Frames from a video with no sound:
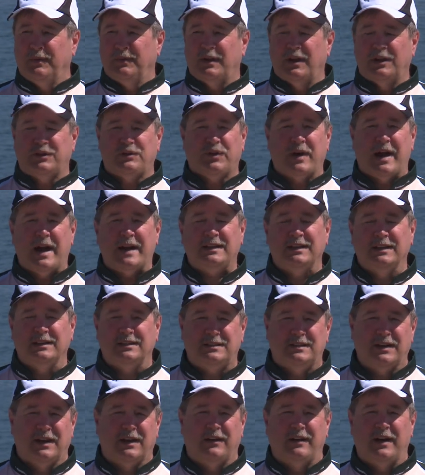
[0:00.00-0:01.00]

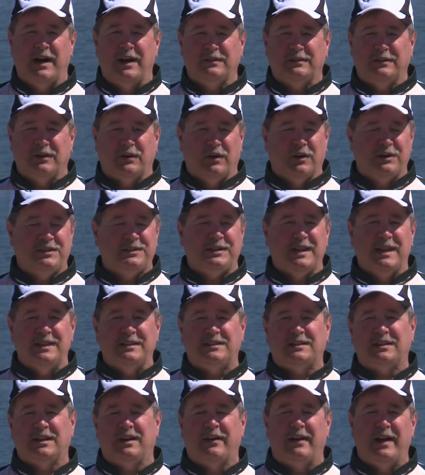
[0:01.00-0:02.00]
attractants that are out there or
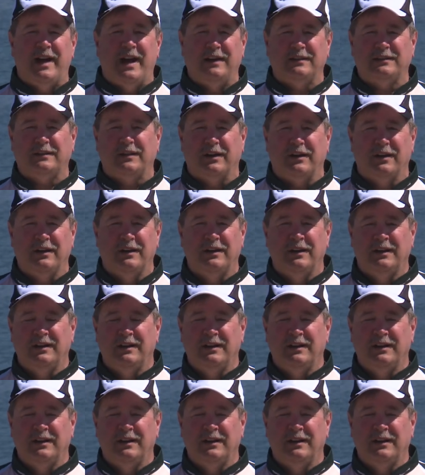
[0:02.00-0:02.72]
scents that are out there.